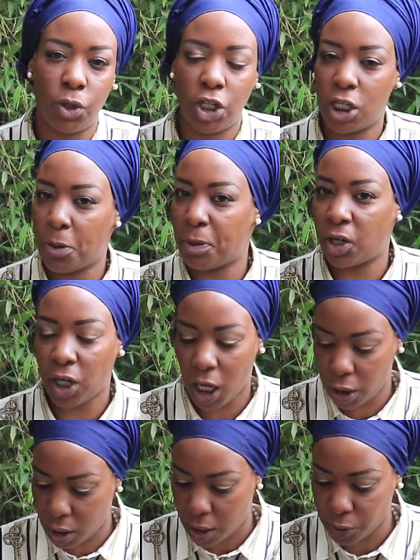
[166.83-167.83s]
which is about
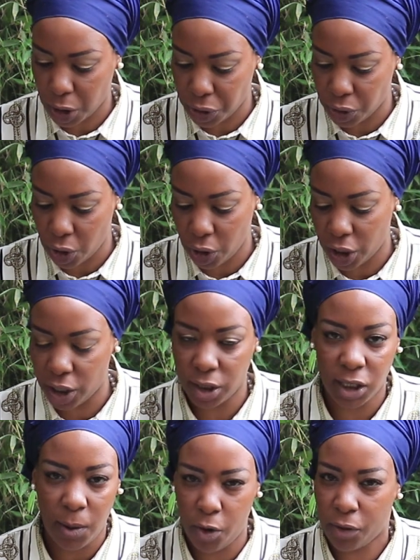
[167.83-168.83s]
$8,000,
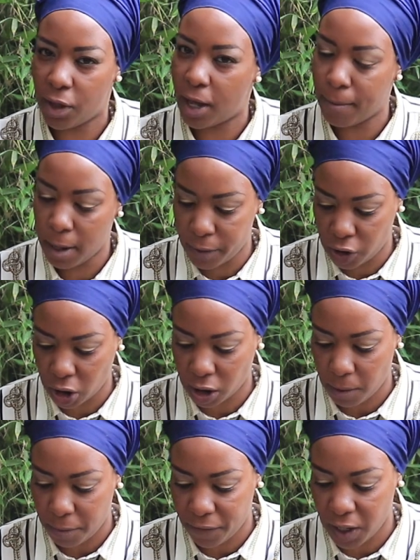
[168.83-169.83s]
somewhere there, maybe
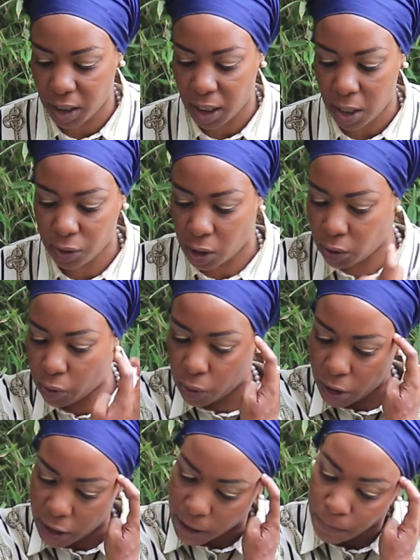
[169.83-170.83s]
just above
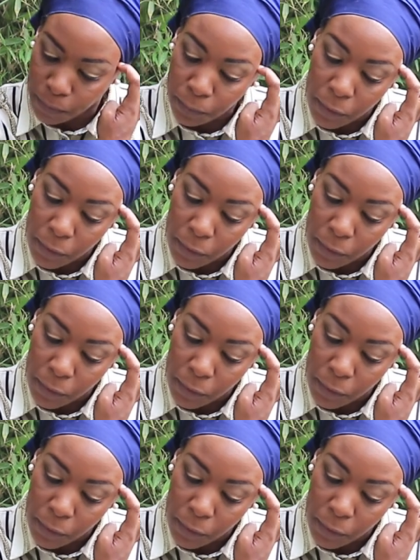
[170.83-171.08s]
$8,000.